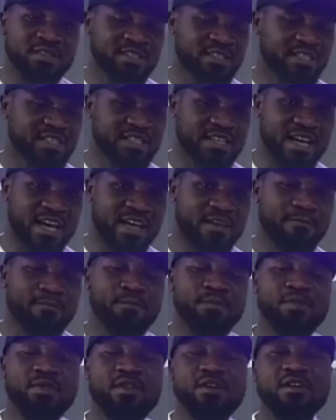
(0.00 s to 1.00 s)
they die.
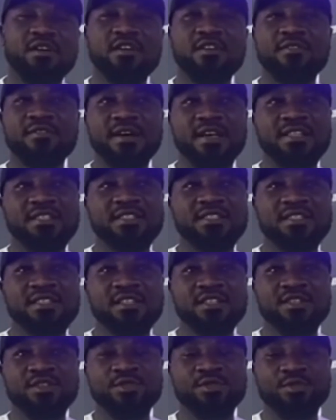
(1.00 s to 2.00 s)
All right.
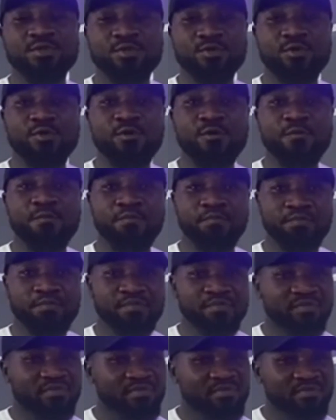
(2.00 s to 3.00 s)
So
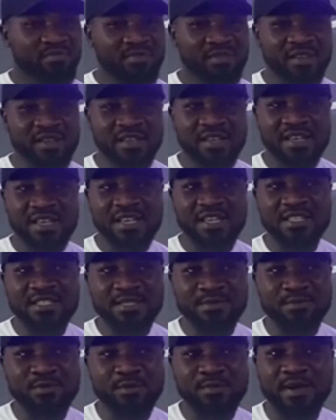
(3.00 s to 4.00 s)

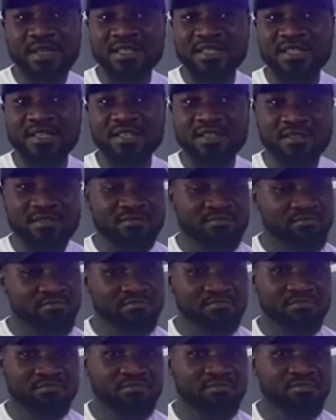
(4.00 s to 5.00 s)
asymptomatic
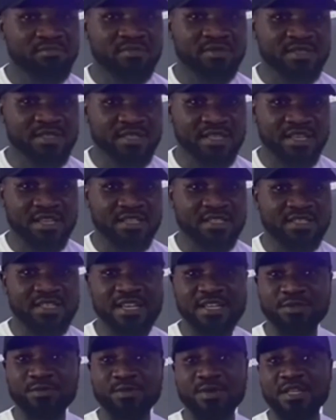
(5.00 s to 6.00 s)
stage,
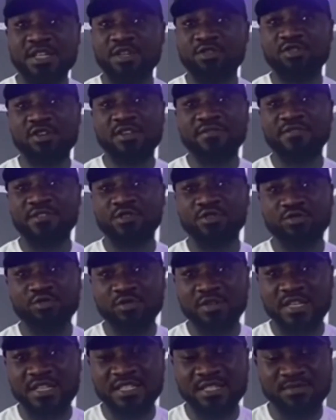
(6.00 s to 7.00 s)
that's where they don't even show
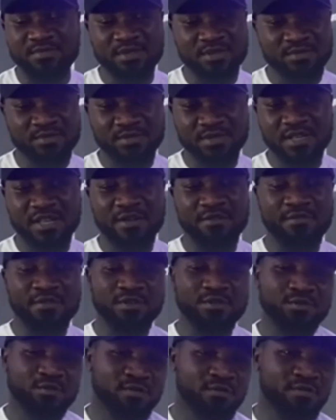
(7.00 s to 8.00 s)
the symptoms. Within the
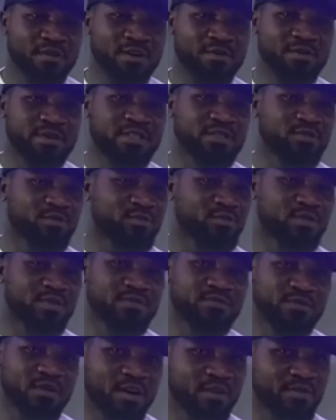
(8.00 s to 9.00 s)
first 12 hours or
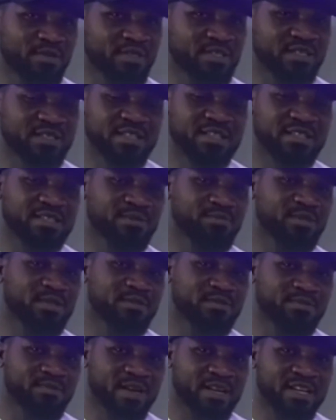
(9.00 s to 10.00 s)
24 hours, the
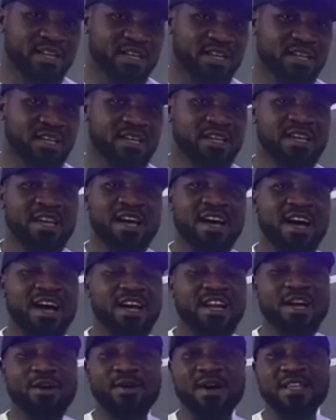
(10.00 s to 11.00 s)
symptoms might be low.
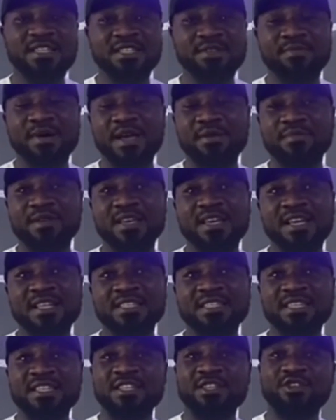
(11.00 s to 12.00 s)
Otherwise, they might be
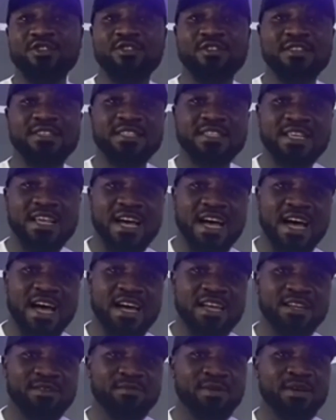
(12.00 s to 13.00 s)
getting
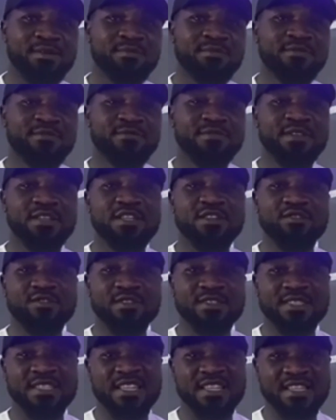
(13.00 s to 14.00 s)
nausea, they might be feeling
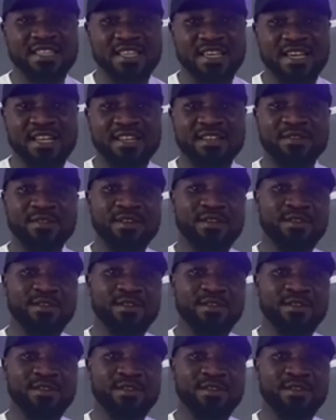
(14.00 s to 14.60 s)
nauseated,